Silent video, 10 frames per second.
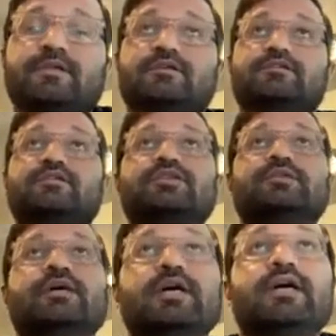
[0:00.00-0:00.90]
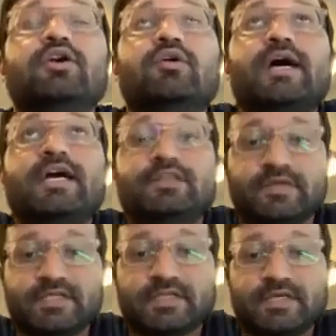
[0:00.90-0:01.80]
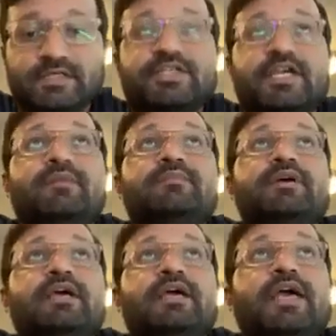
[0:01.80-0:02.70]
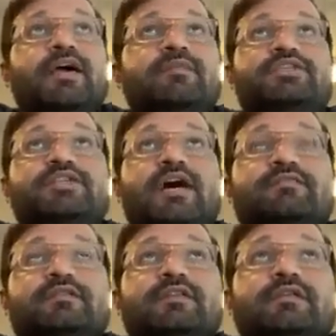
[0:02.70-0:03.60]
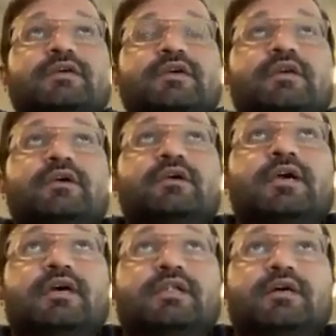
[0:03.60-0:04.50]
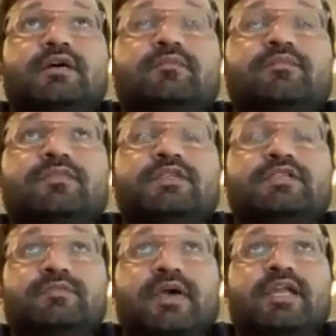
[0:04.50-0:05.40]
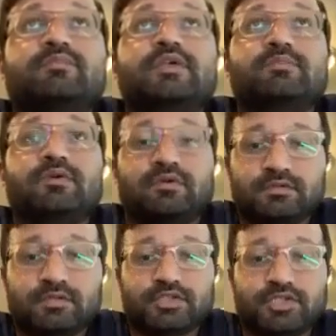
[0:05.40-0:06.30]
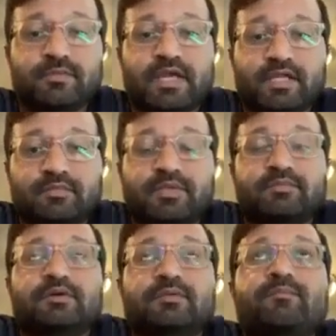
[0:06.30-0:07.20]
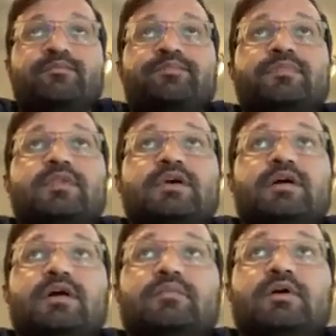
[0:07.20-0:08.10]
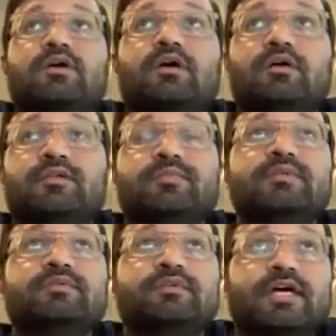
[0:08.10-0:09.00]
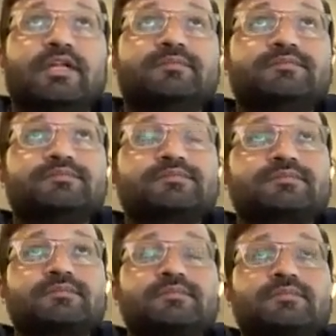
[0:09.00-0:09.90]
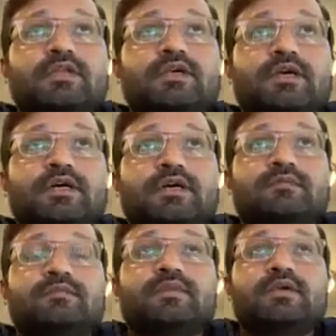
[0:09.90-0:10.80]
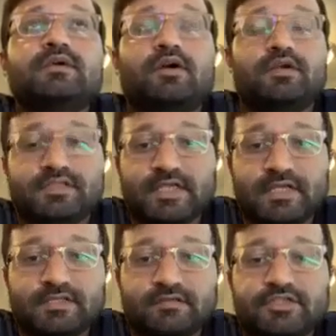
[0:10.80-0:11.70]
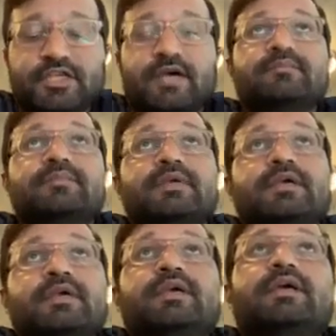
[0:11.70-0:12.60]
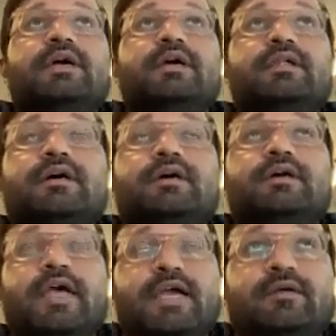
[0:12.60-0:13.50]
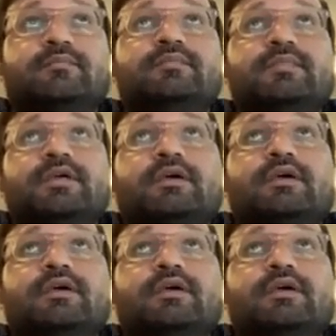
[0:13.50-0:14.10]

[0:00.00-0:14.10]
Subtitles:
Noah had three sons, Shem, Ham, and Japheth. And the Shemitic people are all the people that are descendants of Shem. And Ham